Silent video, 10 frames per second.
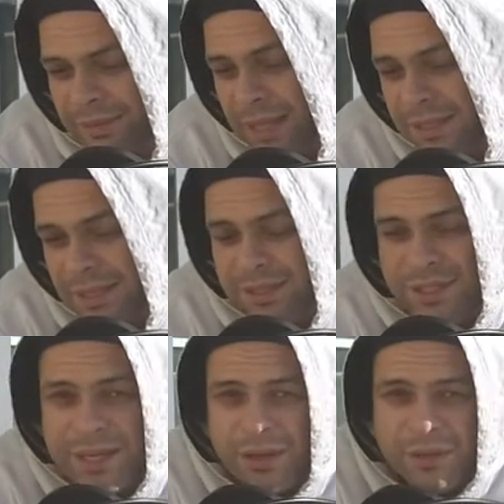That's
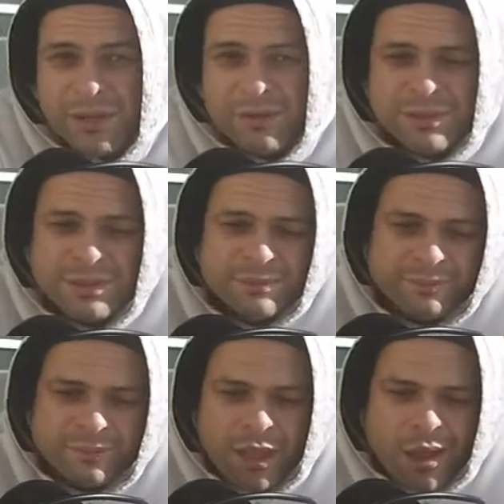just how it goes.
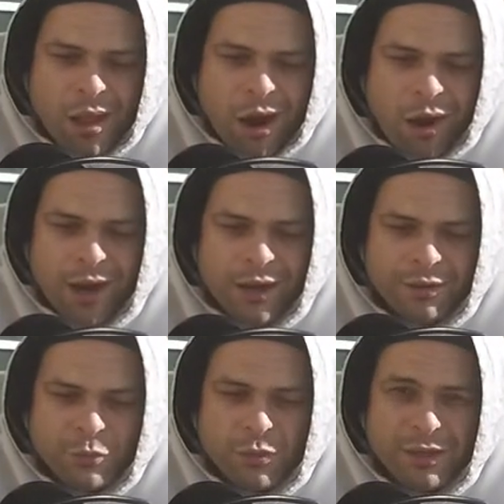All right,
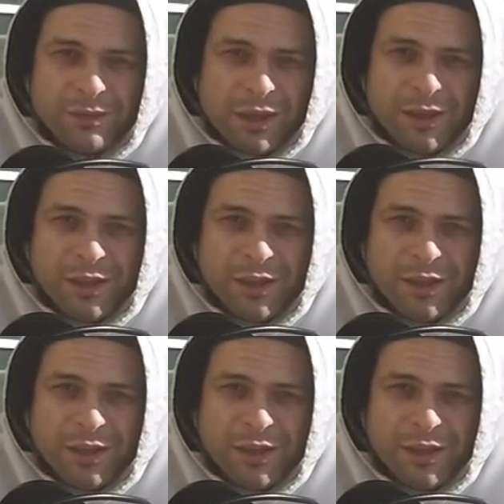everyone.